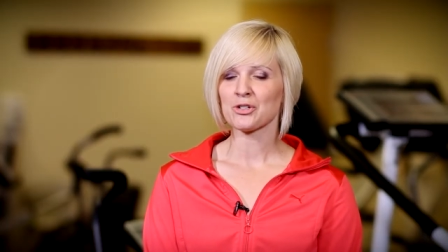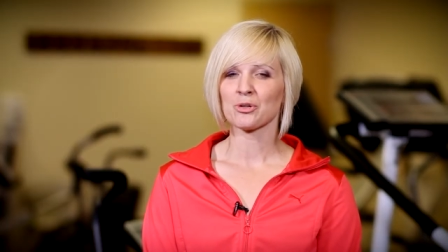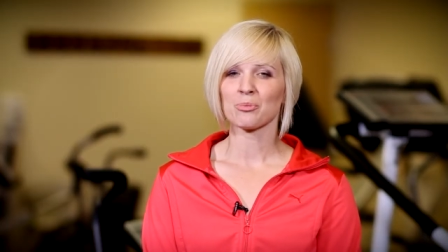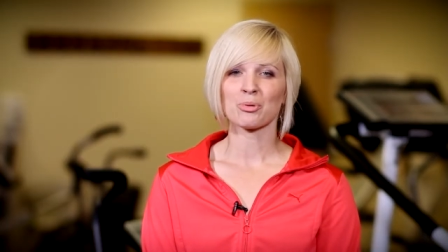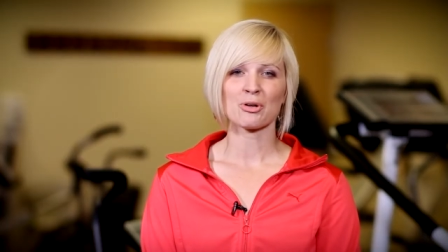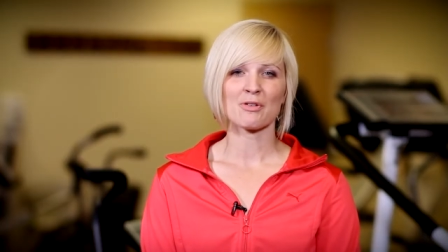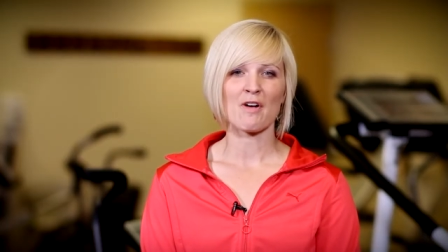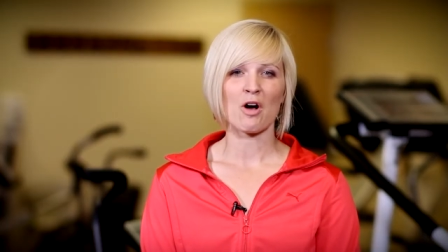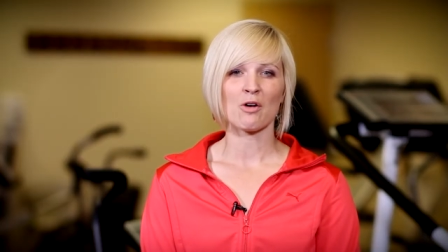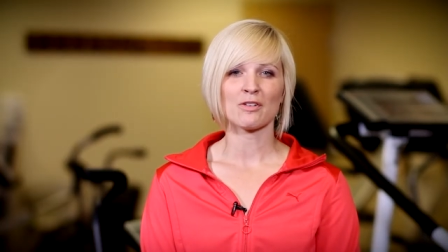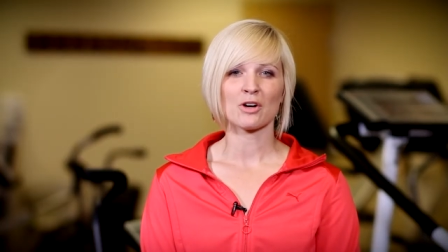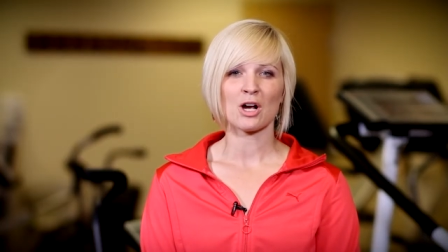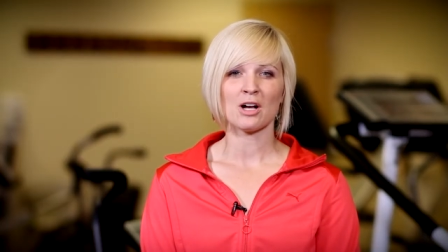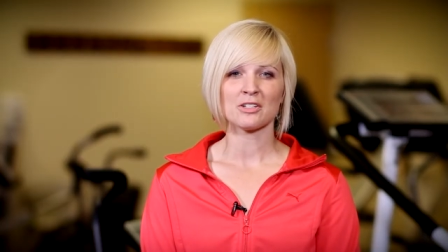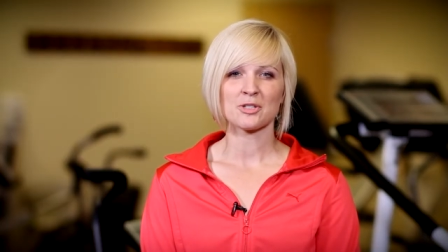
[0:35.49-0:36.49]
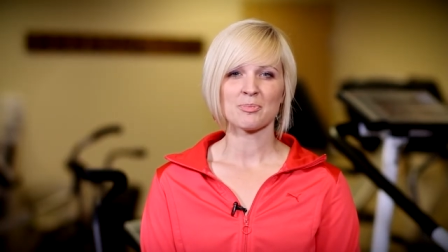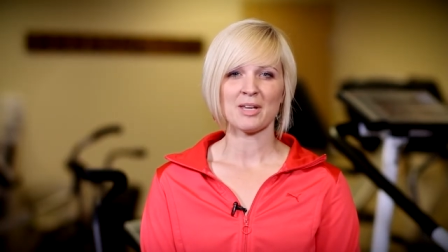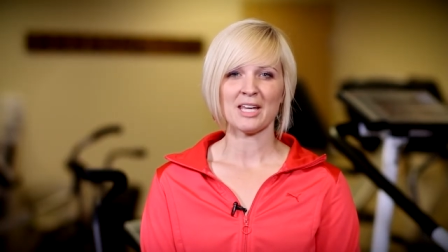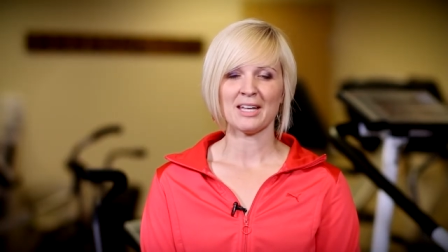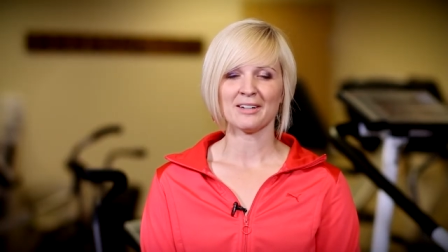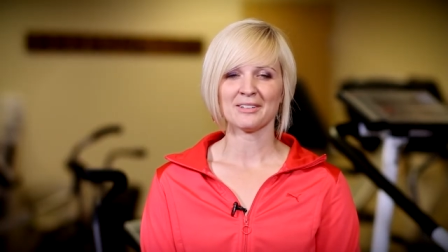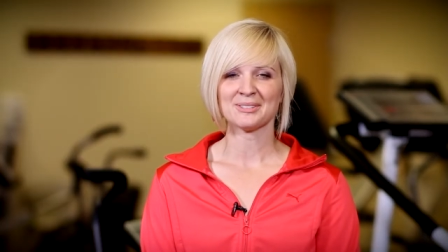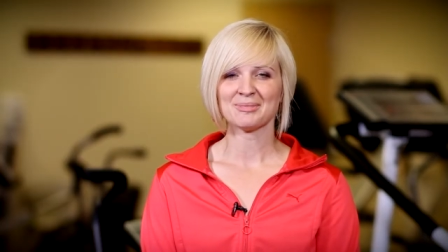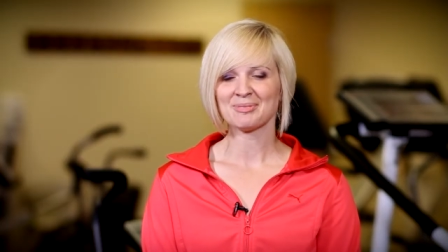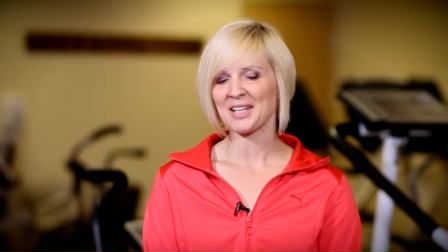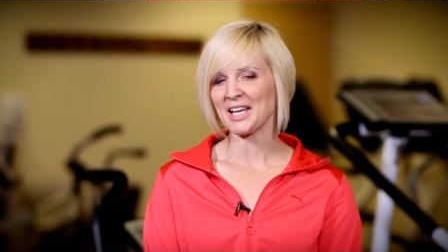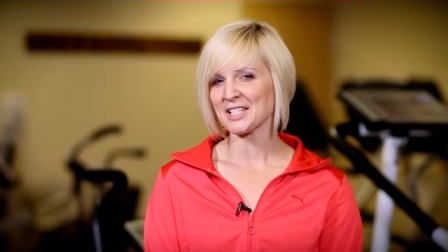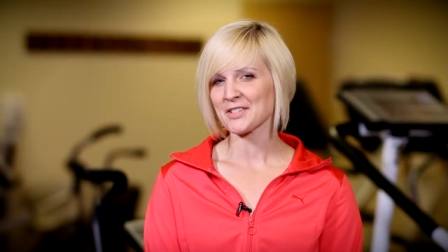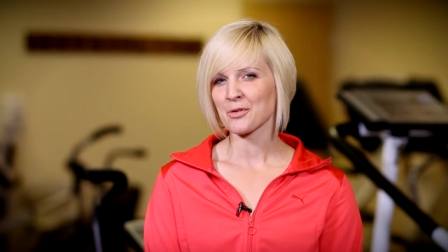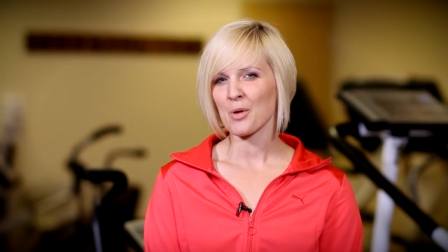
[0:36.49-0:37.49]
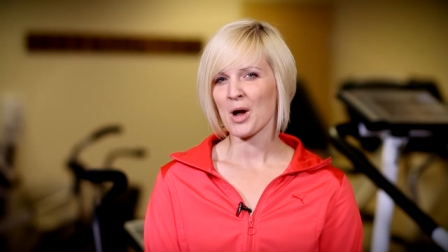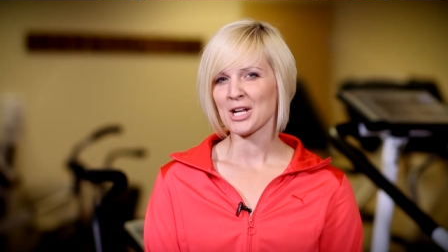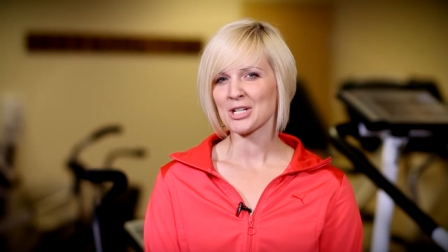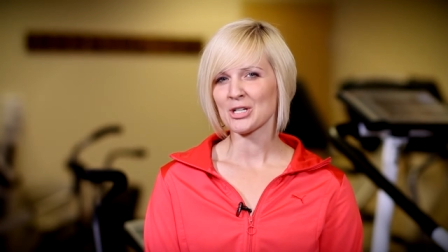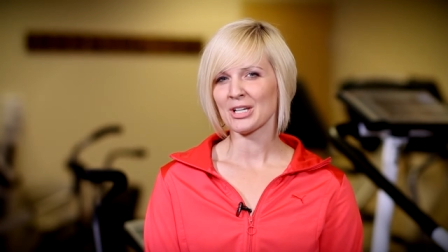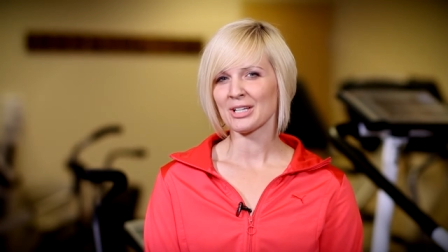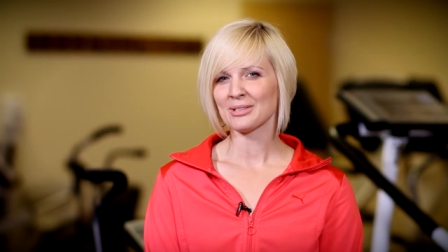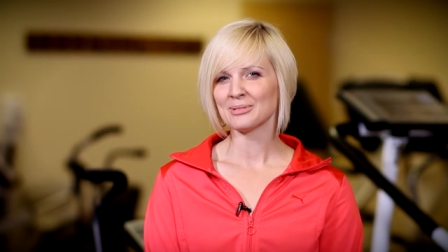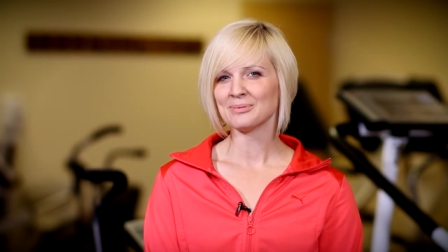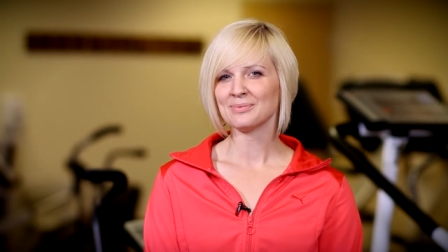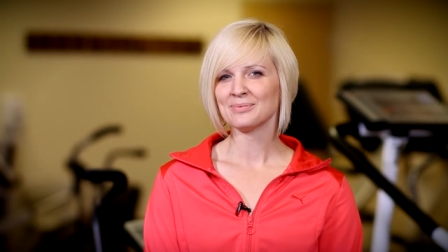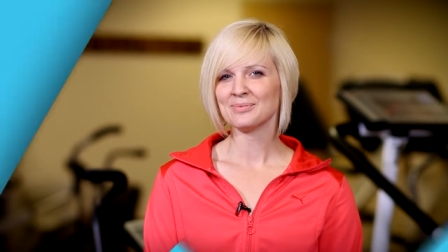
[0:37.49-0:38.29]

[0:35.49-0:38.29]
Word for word: to improve overall speed. Thanks for watching.